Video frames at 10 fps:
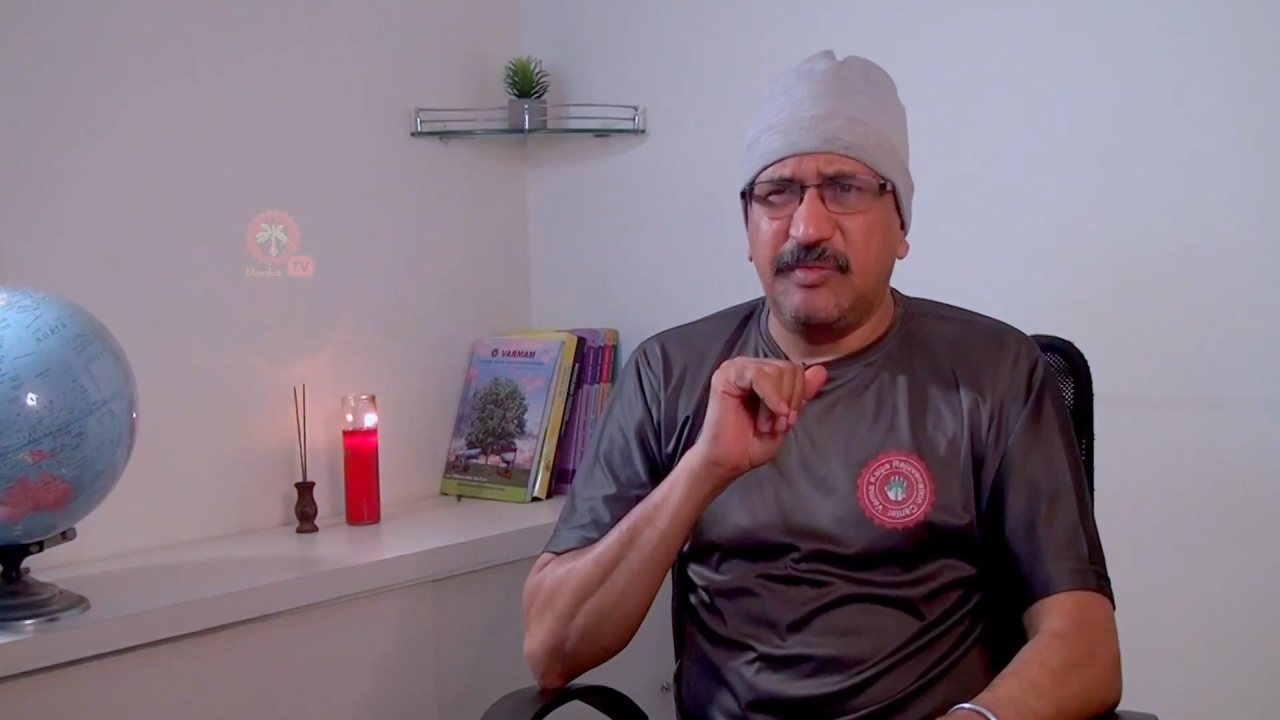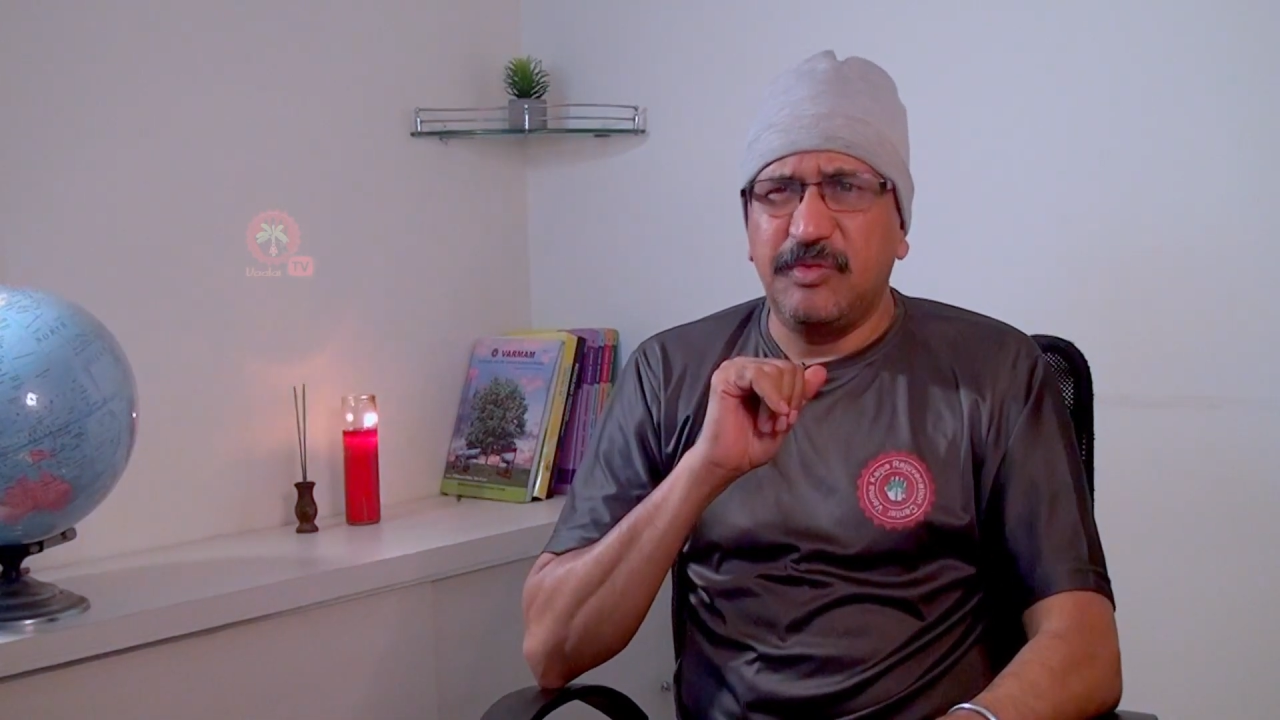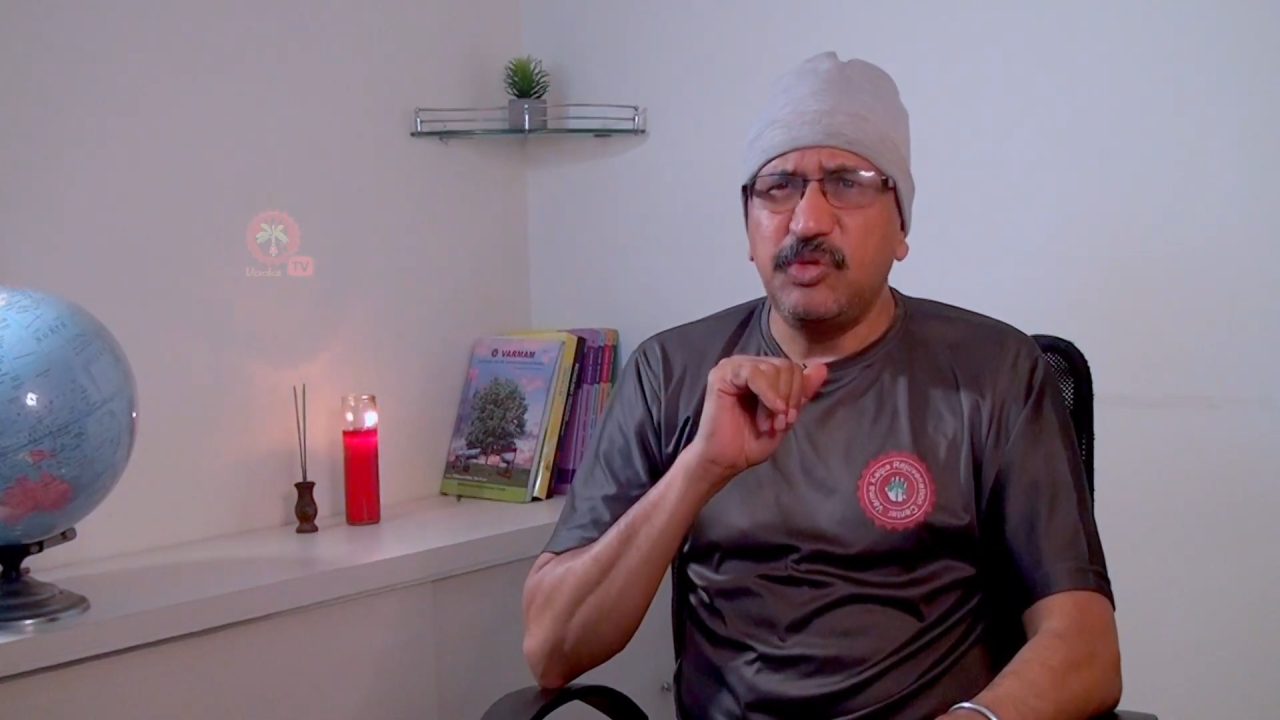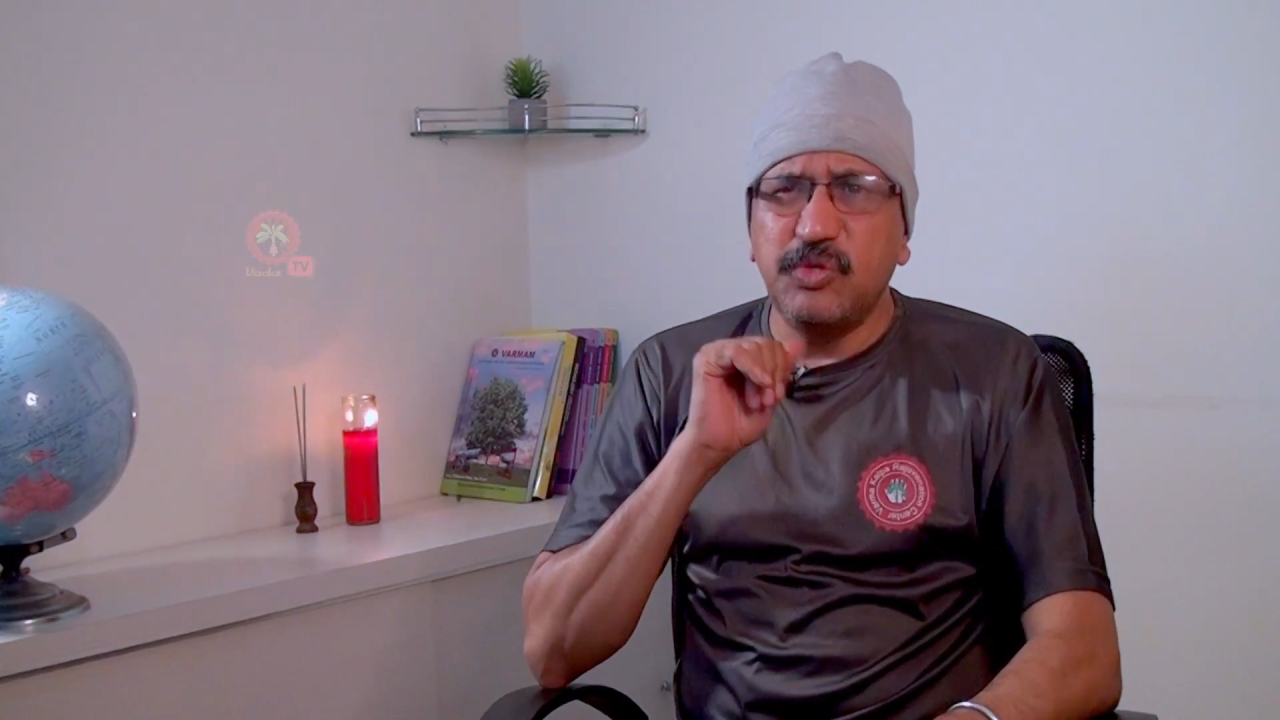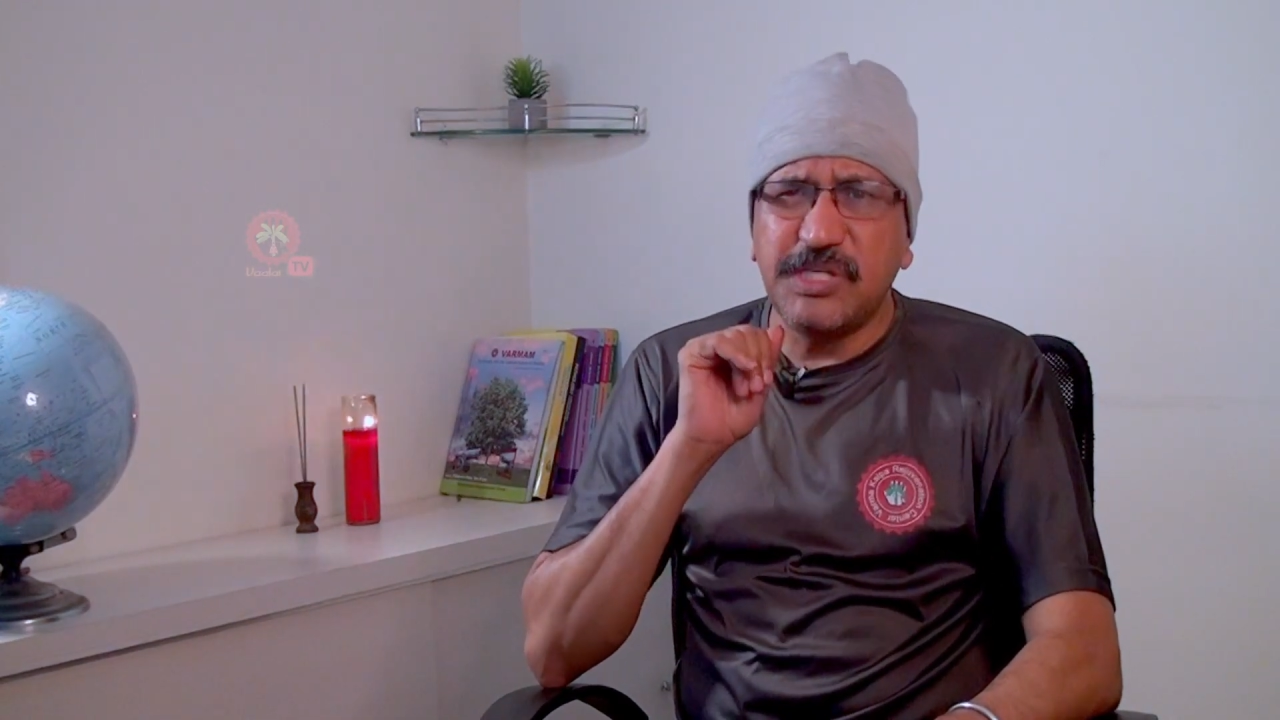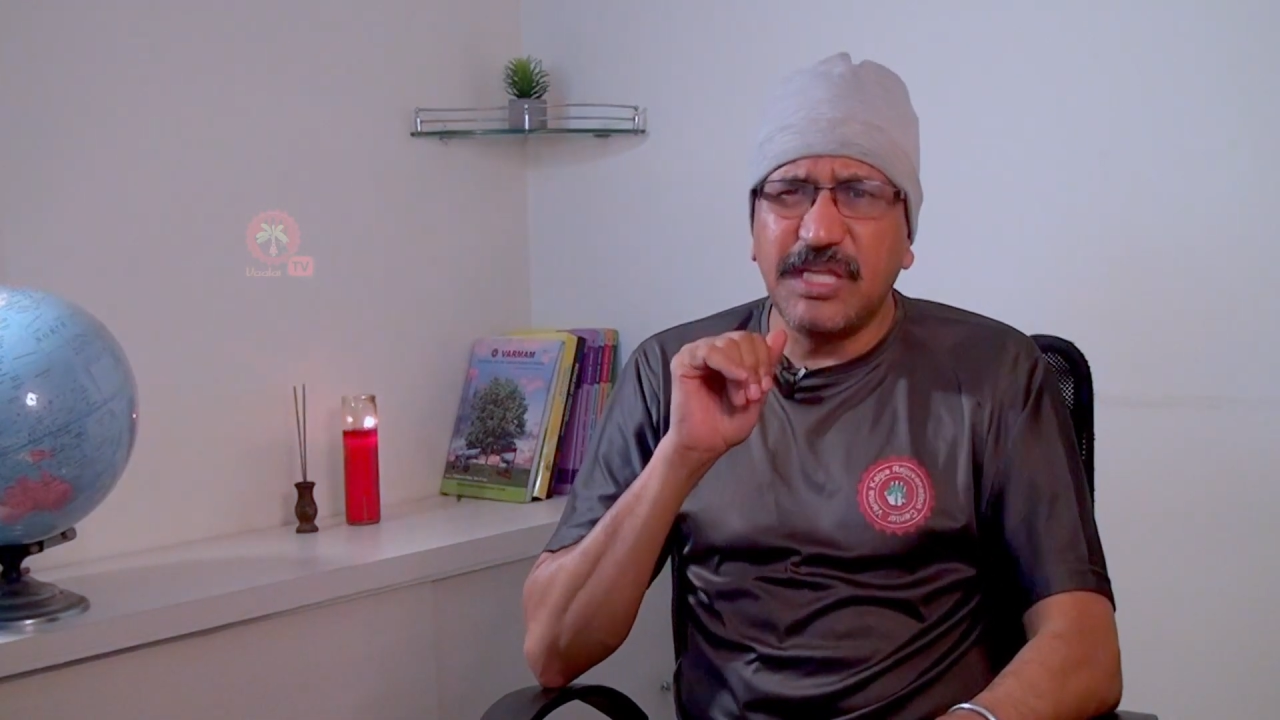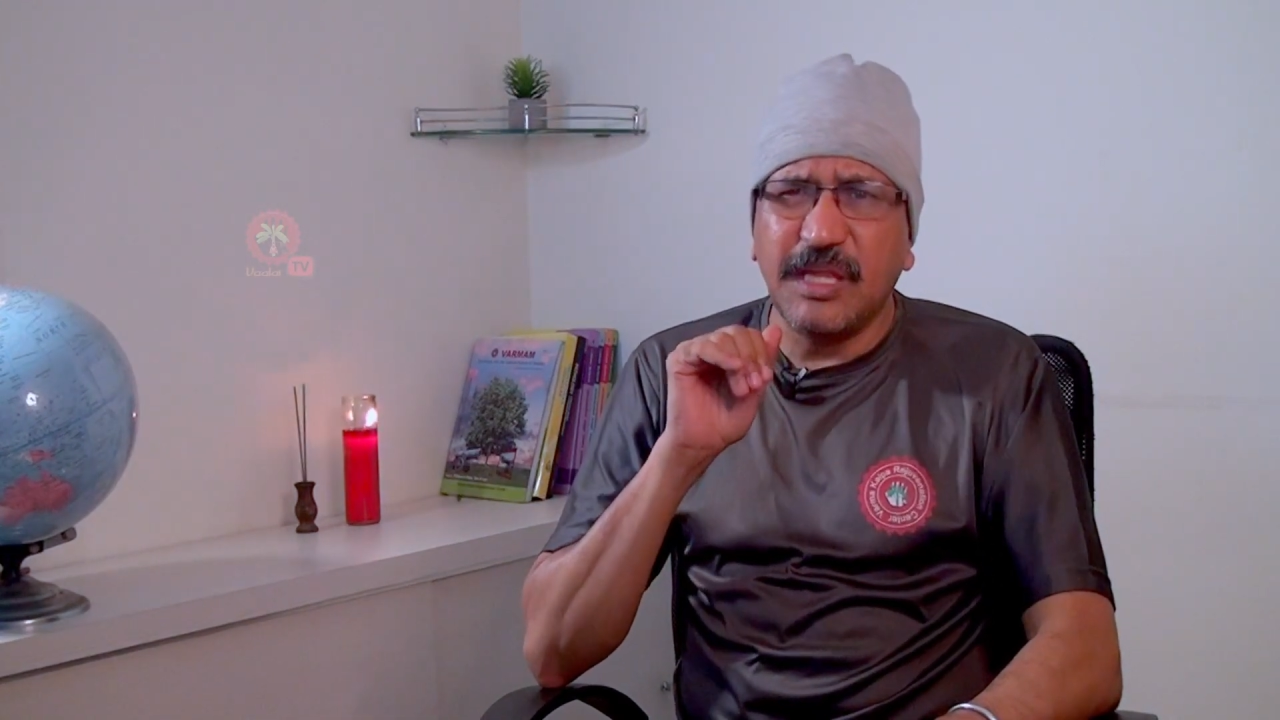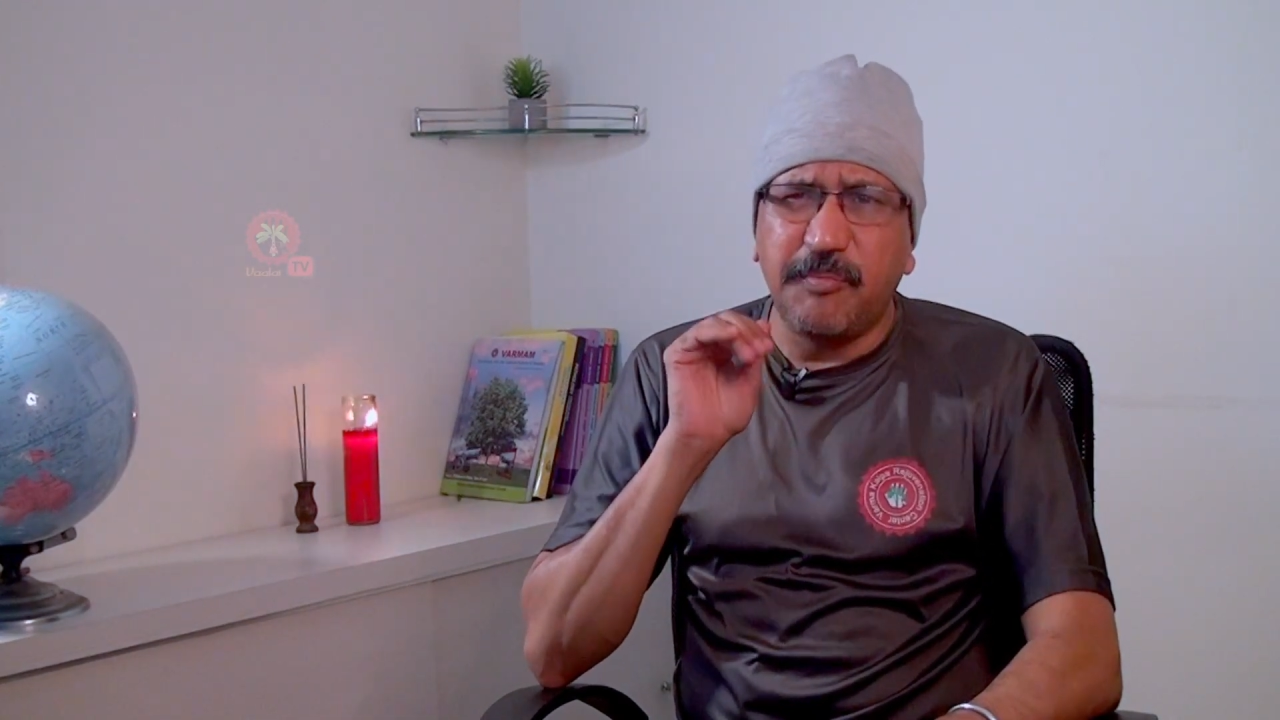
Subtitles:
Using the